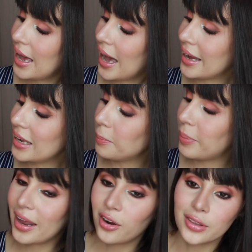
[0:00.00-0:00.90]
I hit
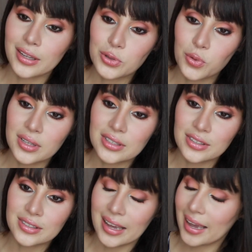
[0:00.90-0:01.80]
pan on this one
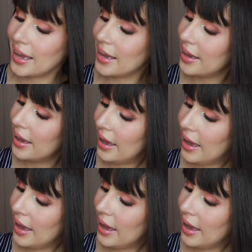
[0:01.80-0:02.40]
today,